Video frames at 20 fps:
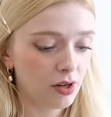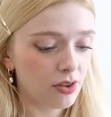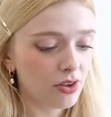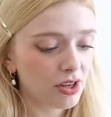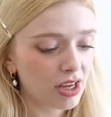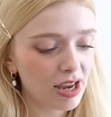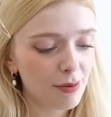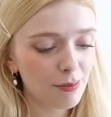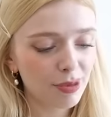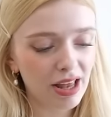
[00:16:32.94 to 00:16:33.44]

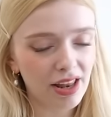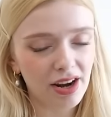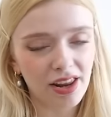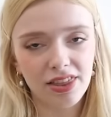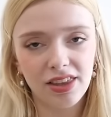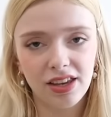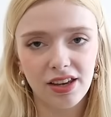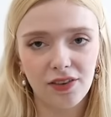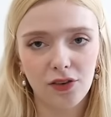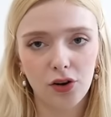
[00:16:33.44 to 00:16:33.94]
The game plan, I
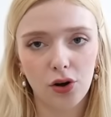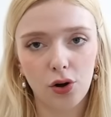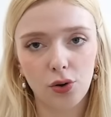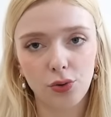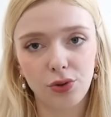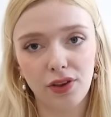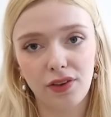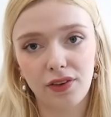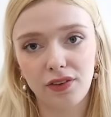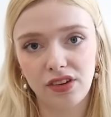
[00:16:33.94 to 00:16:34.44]
think, is to
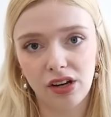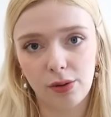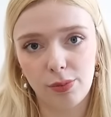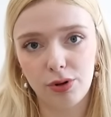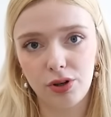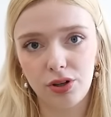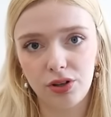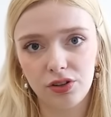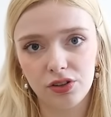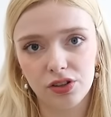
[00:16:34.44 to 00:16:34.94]
hold this
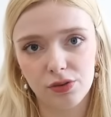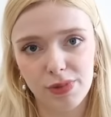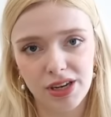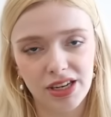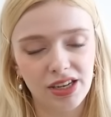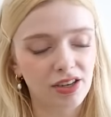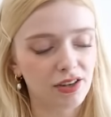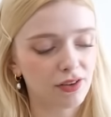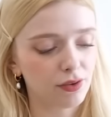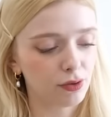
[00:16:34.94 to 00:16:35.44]
double to
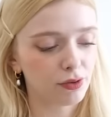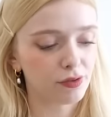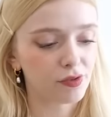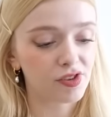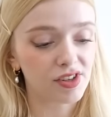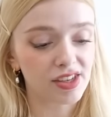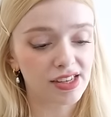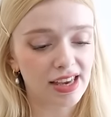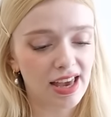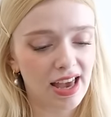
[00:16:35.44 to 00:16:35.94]
make a sort of
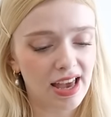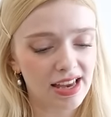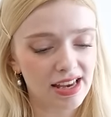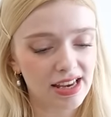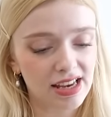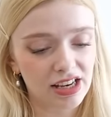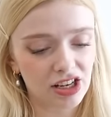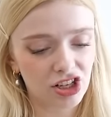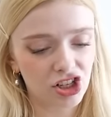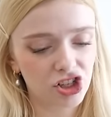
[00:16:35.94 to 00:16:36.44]

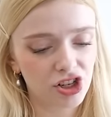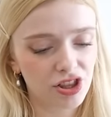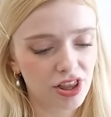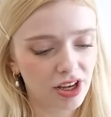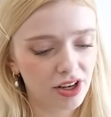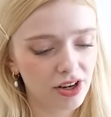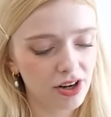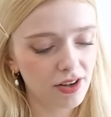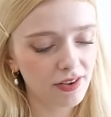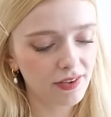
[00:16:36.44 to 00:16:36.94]
DK-ish
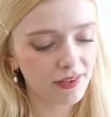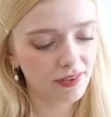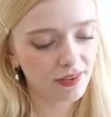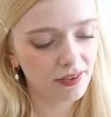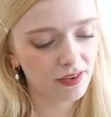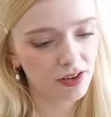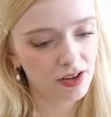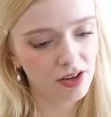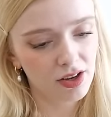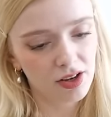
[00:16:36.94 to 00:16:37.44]
thickness.
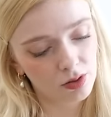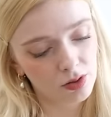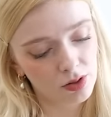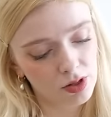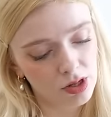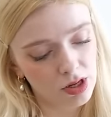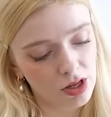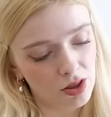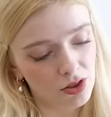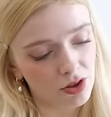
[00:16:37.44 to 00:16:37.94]

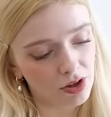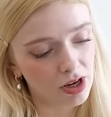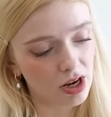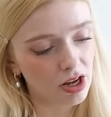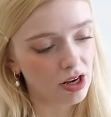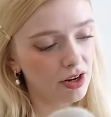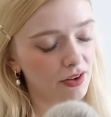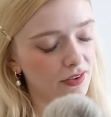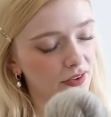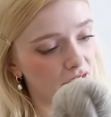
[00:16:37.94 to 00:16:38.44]
The
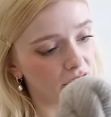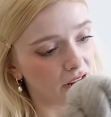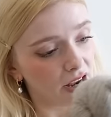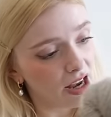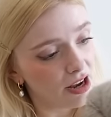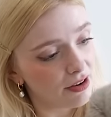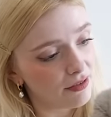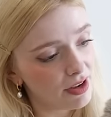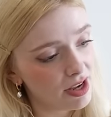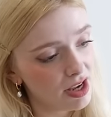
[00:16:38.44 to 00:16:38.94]
colours that I
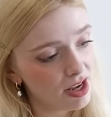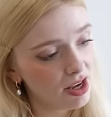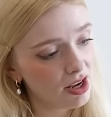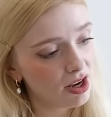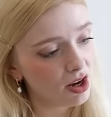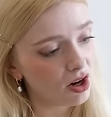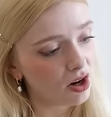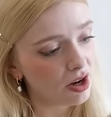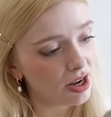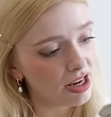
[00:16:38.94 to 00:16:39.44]
have
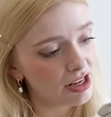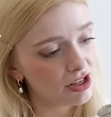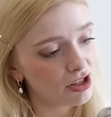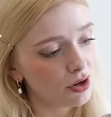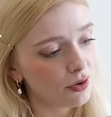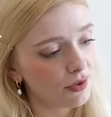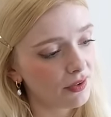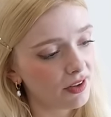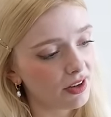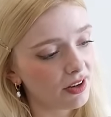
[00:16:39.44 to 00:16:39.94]
here are
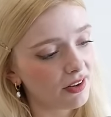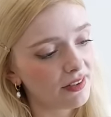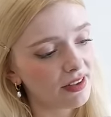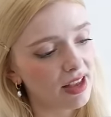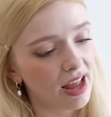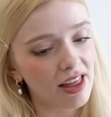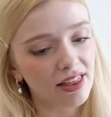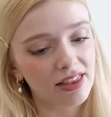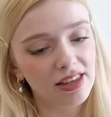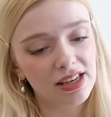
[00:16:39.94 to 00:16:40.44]
806
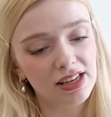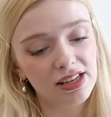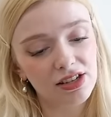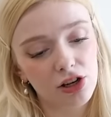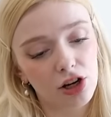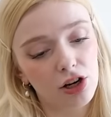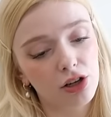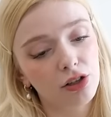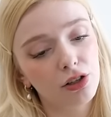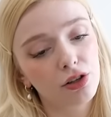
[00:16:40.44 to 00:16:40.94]
Kathy
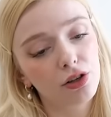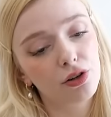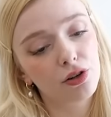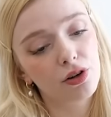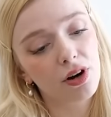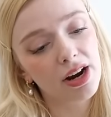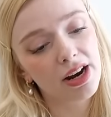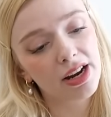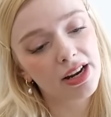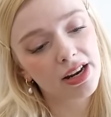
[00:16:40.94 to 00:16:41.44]
Dark
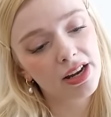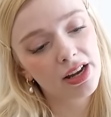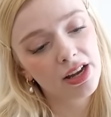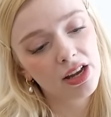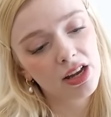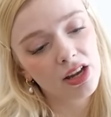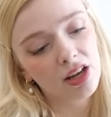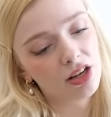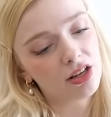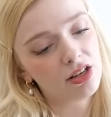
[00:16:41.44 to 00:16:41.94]
Grey
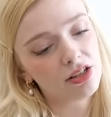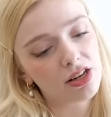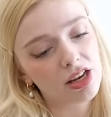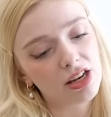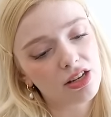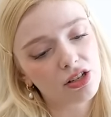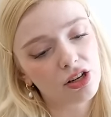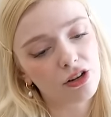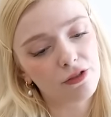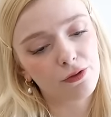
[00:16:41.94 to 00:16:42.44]
and
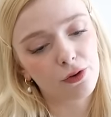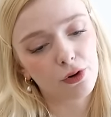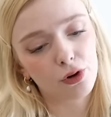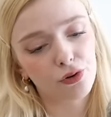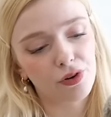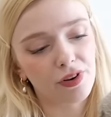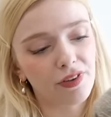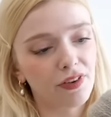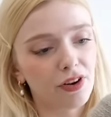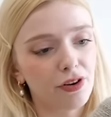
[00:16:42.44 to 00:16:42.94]
804
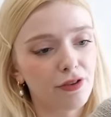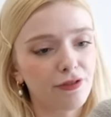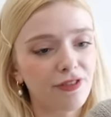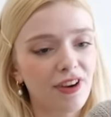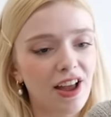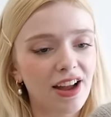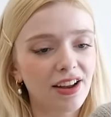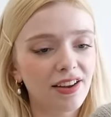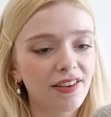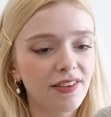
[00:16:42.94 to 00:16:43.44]
Gritstone
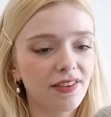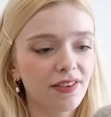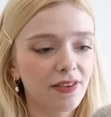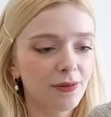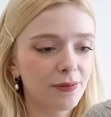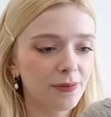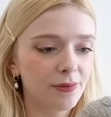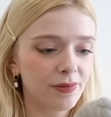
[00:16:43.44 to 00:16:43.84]
Flax.